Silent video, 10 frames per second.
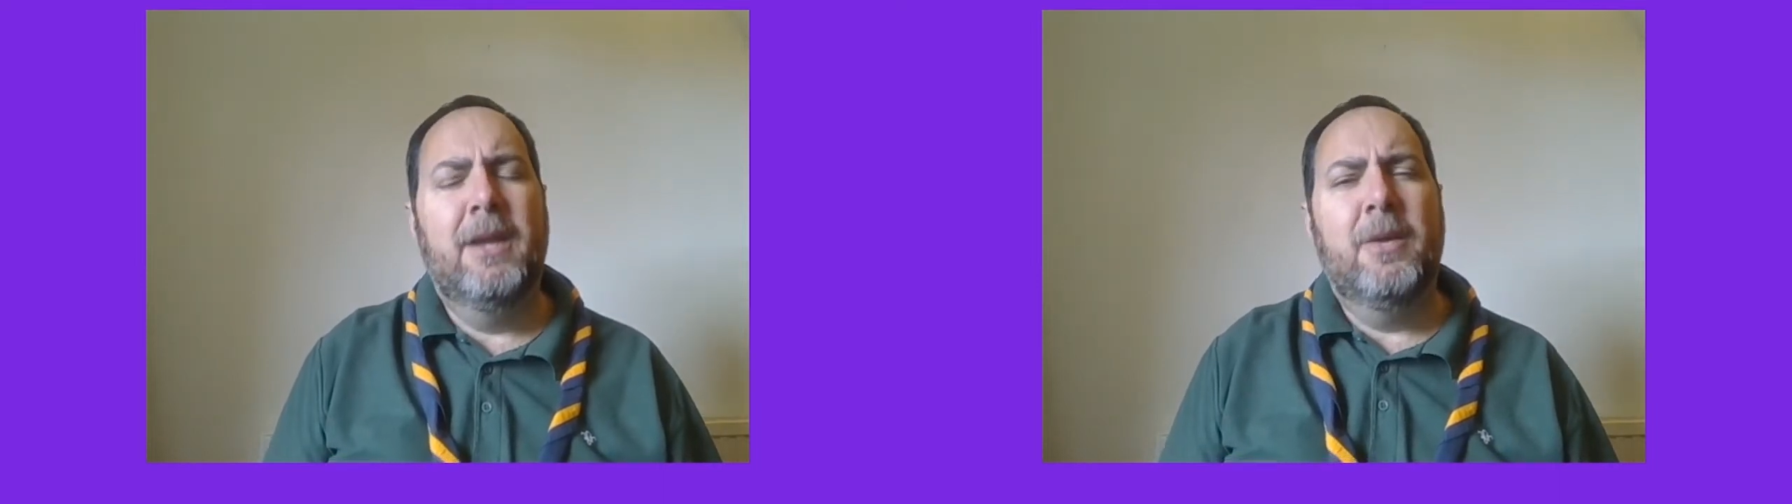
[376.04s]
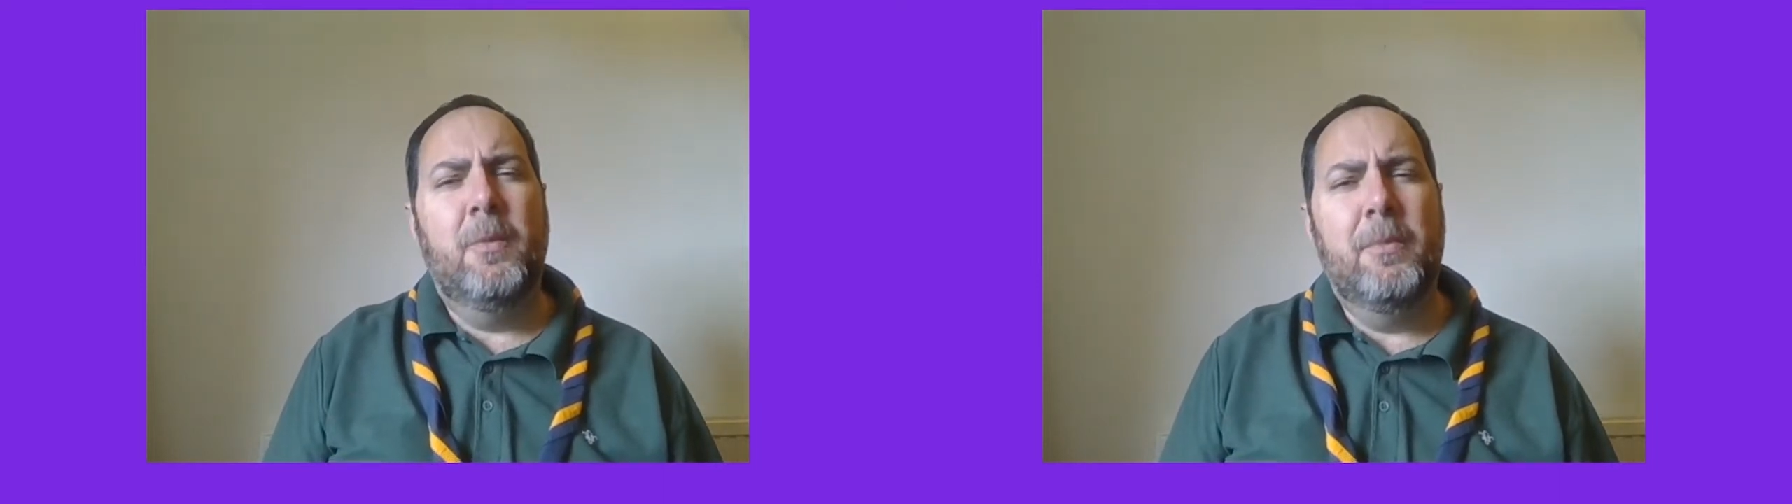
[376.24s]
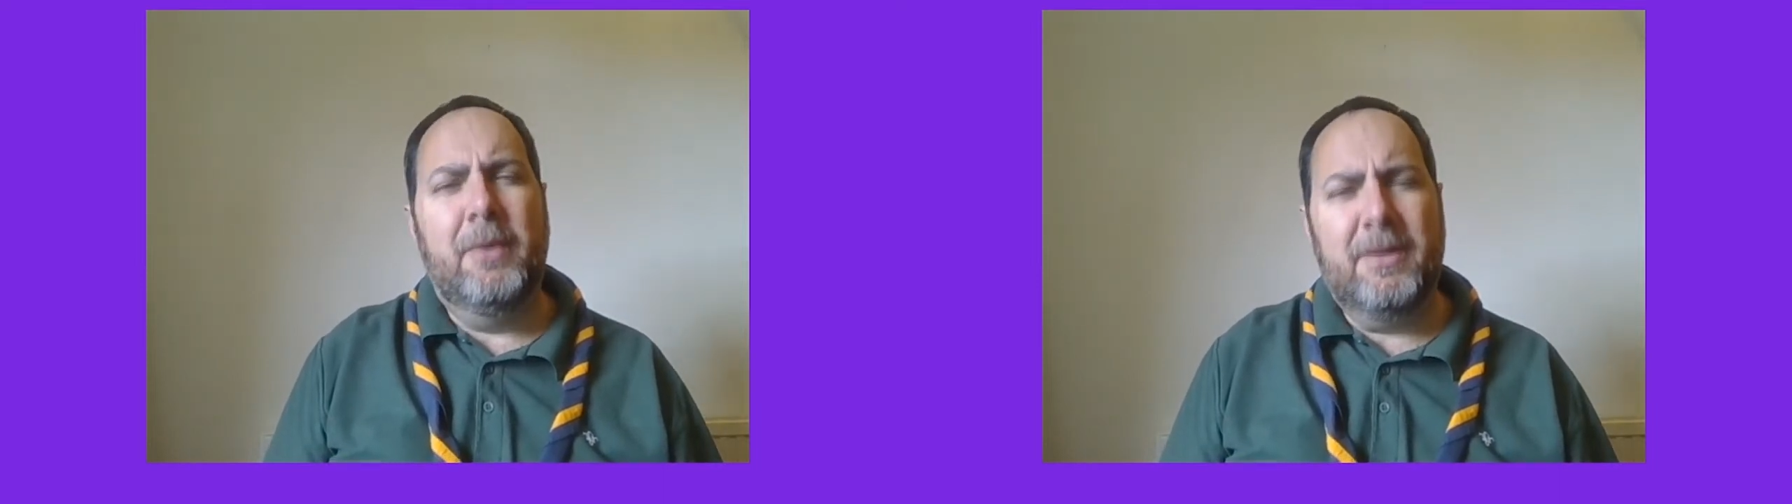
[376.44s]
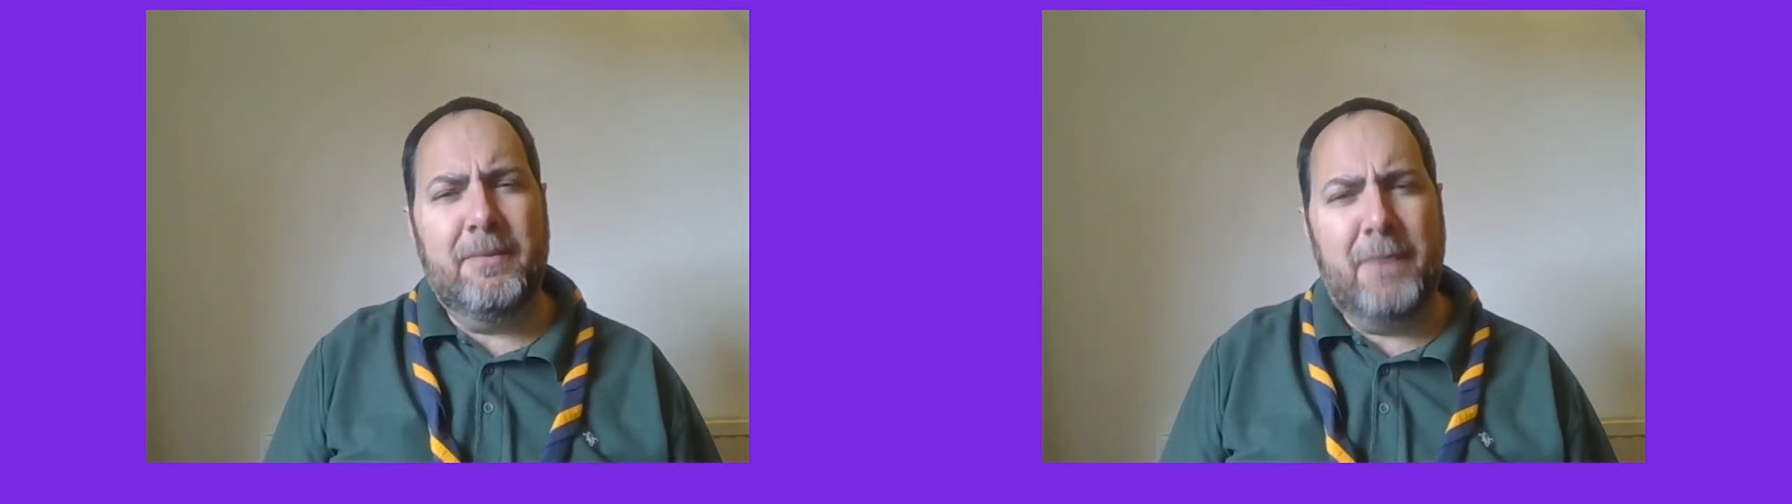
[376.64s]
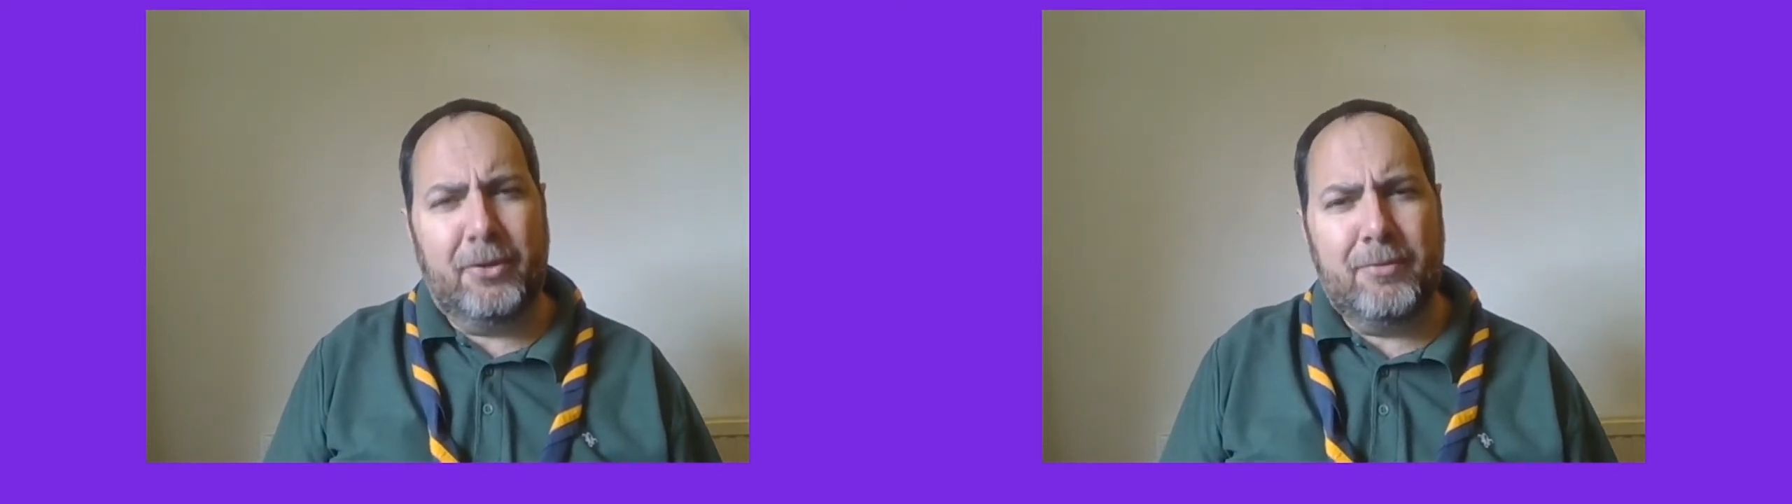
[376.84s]
You
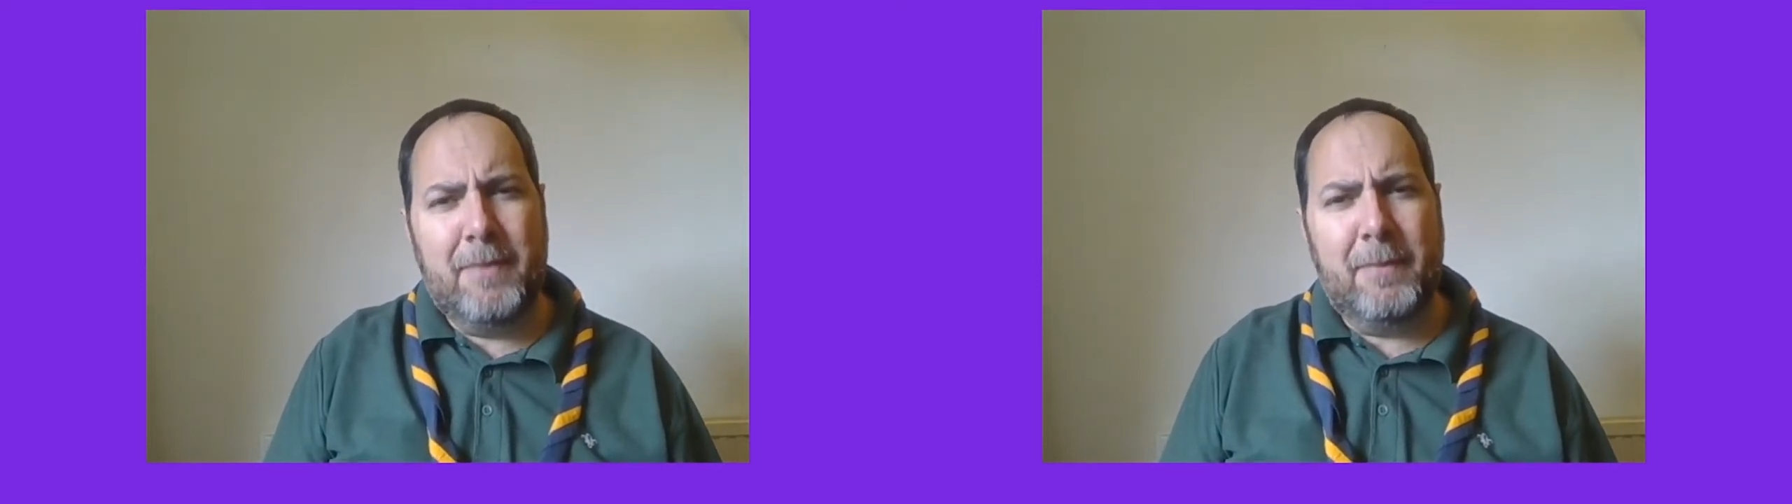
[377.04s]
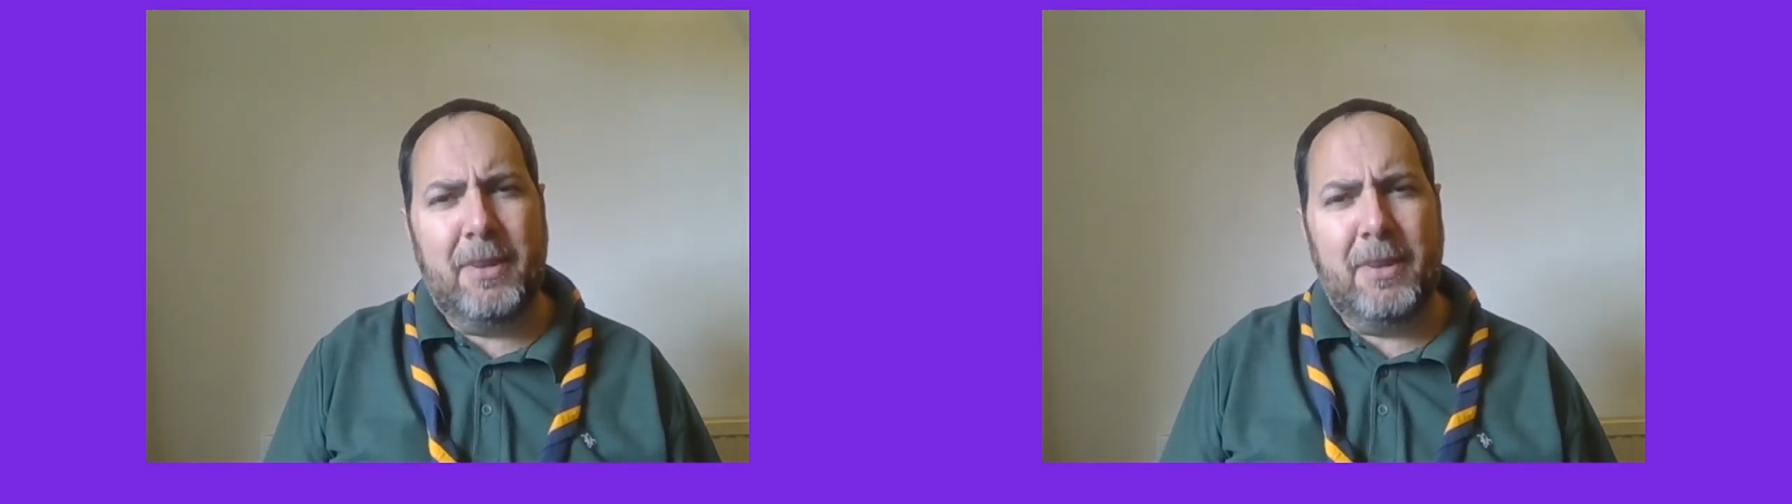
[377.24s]
must remember